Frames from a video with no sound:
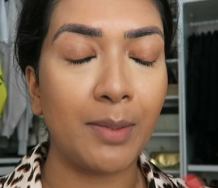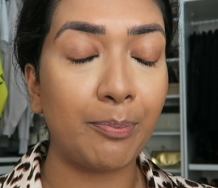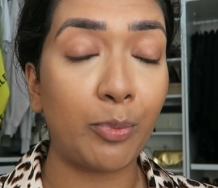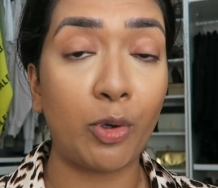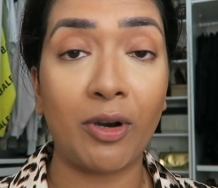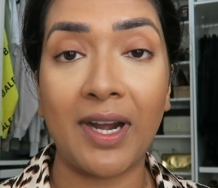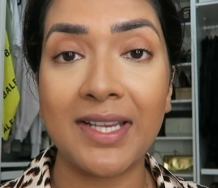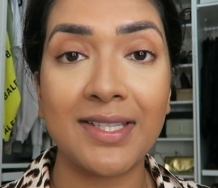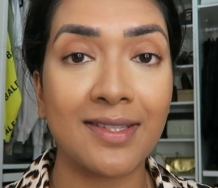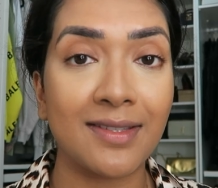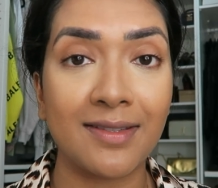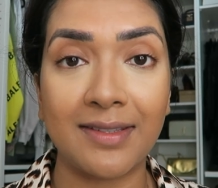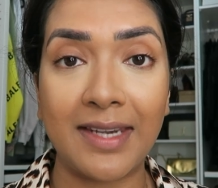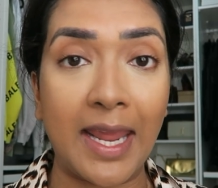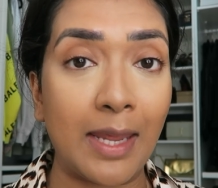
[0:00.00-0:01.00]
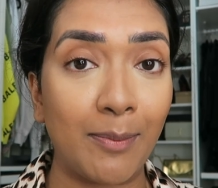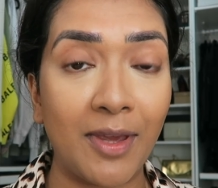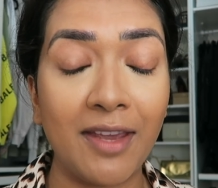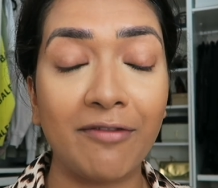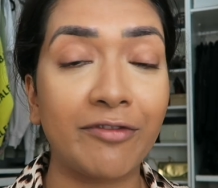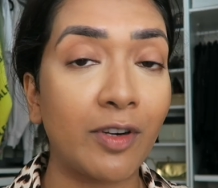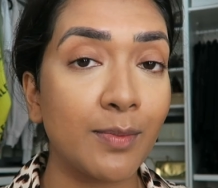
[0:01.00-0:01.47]
pressed, name
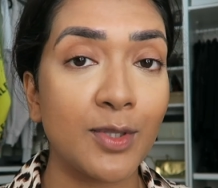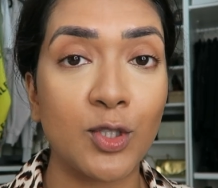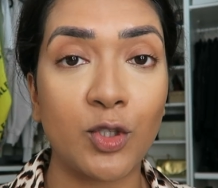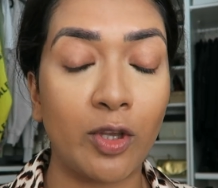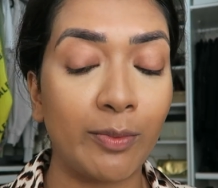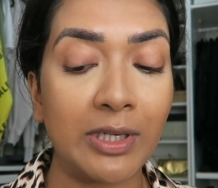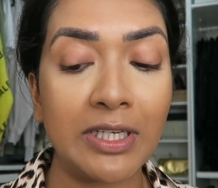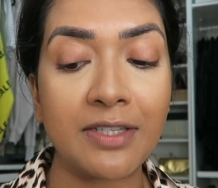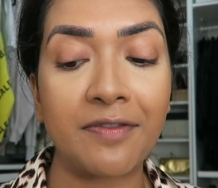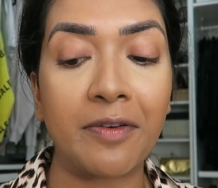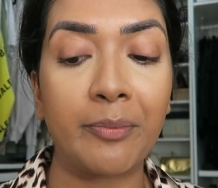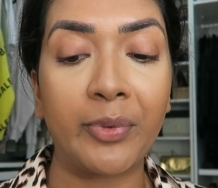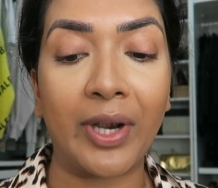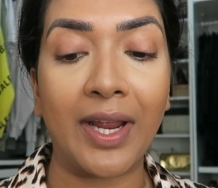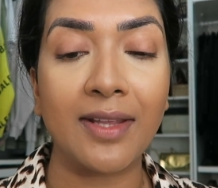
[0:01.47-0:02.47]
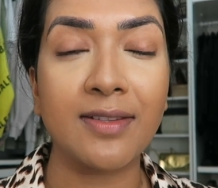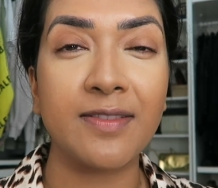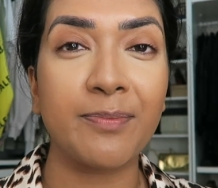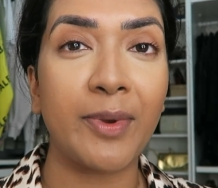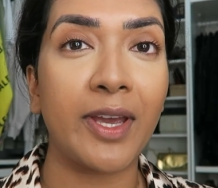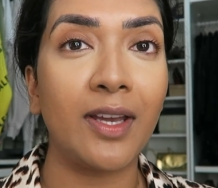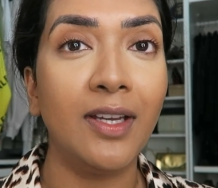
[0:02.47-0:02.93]
it, from so many different brands,
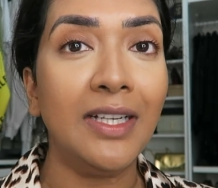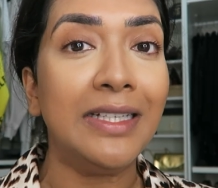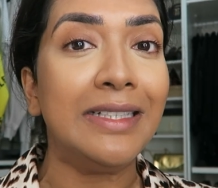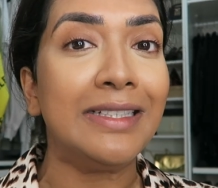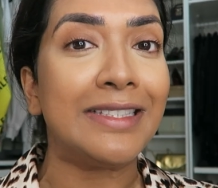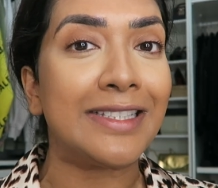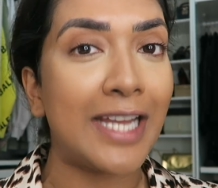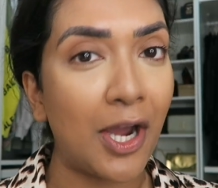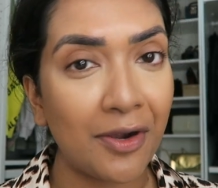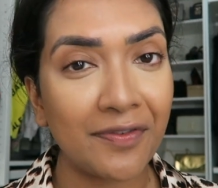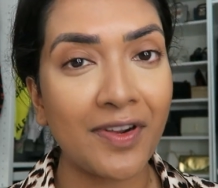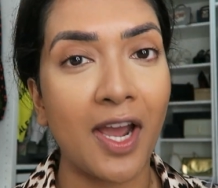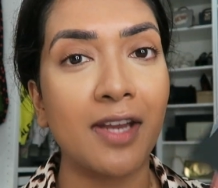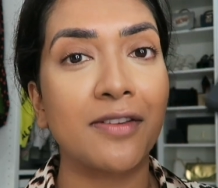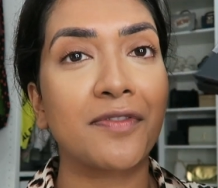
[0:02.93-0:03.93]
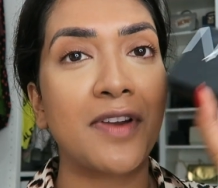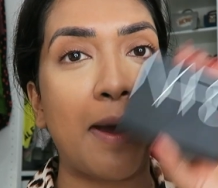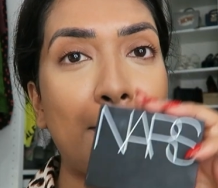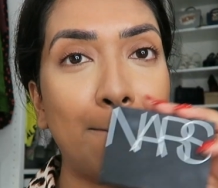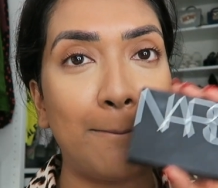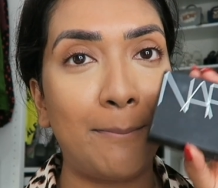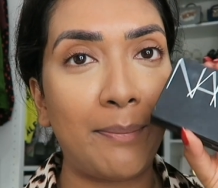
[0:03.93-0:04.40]
but now I've kind of
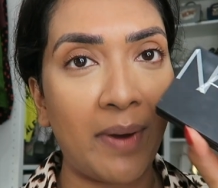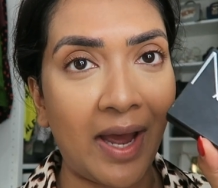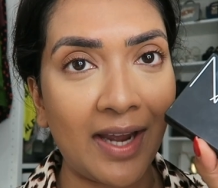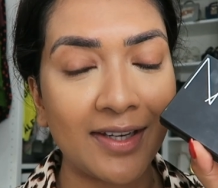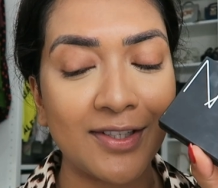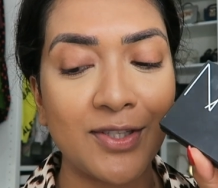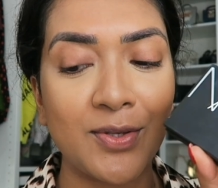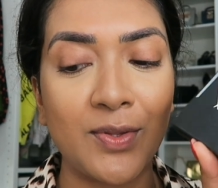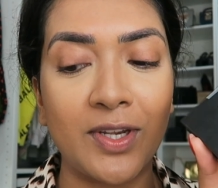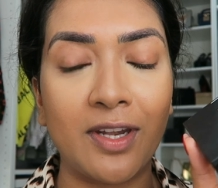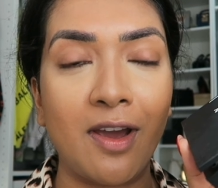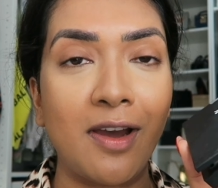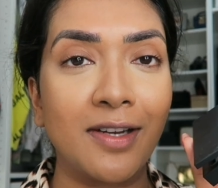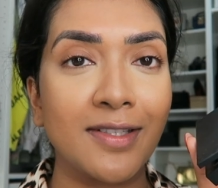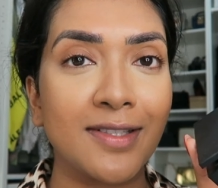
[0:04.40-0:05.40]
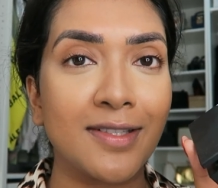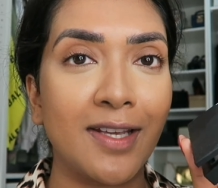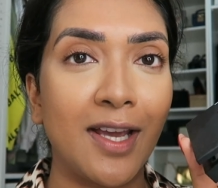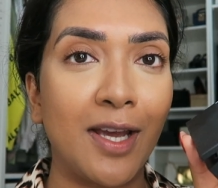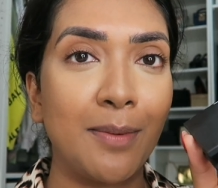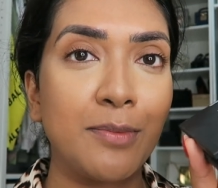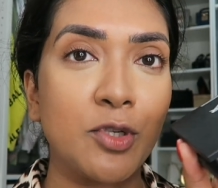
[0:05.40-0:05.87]
come back to the Nars
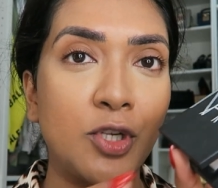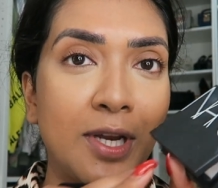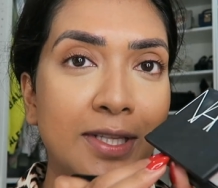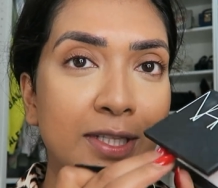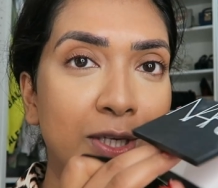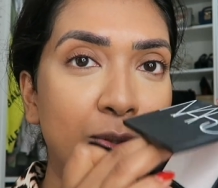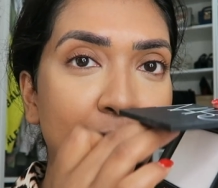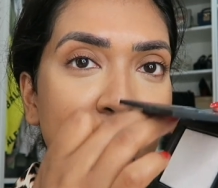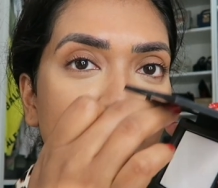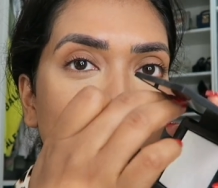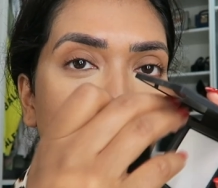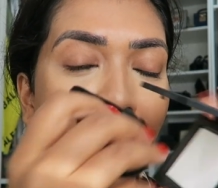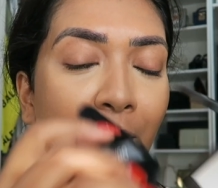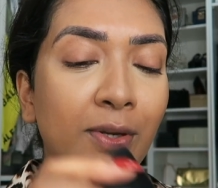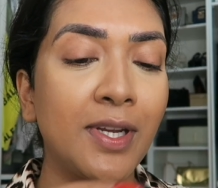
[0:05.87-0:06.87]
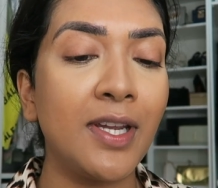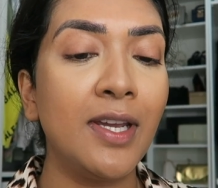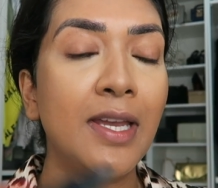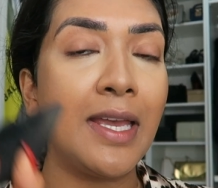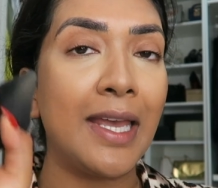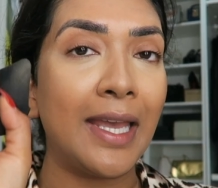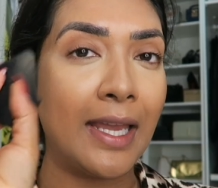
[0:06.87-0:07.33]
translucent powder
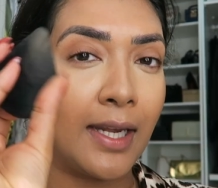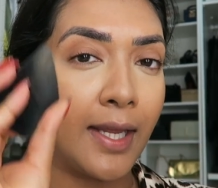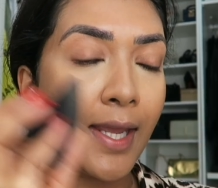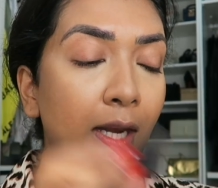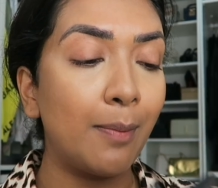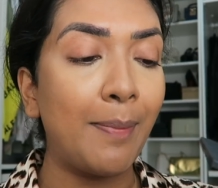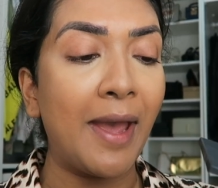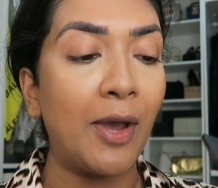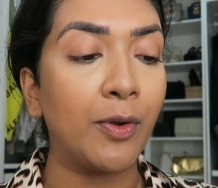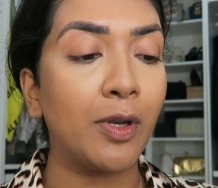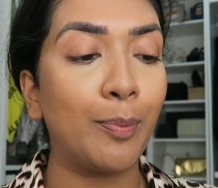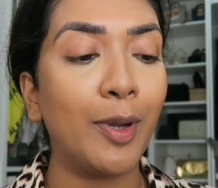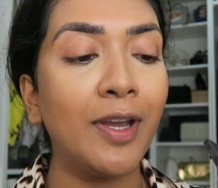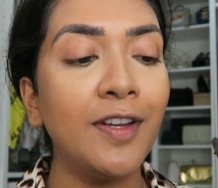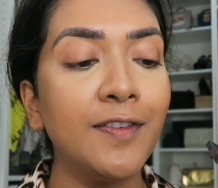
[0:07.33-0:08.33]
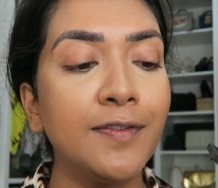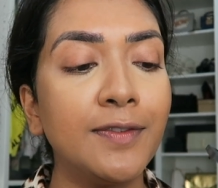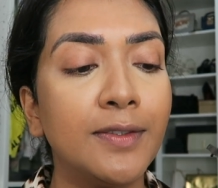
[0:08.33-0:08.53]
and I get a powder puff.